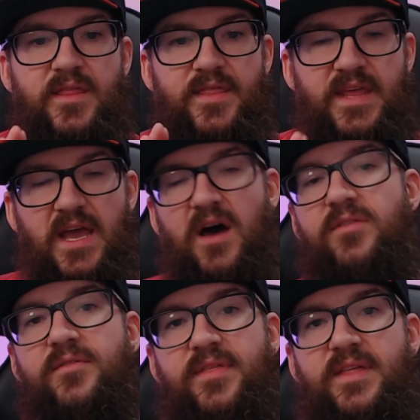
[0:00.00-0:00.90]
The
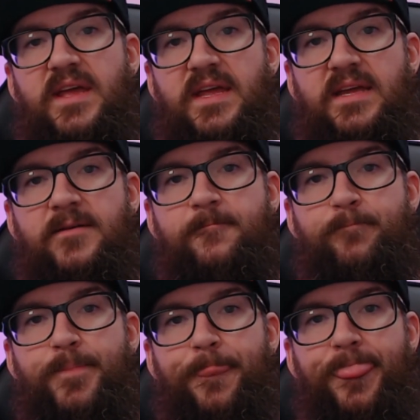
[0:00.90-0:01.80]
other thing
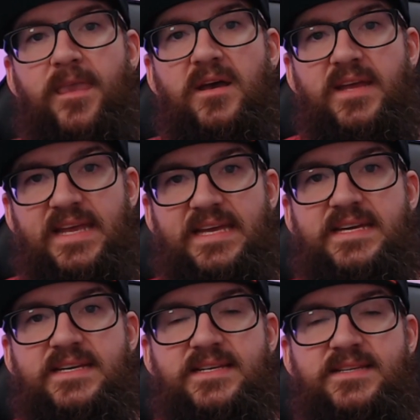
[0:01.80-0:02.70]

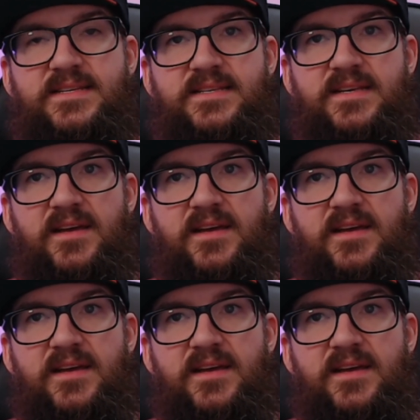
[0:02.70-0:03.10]
is,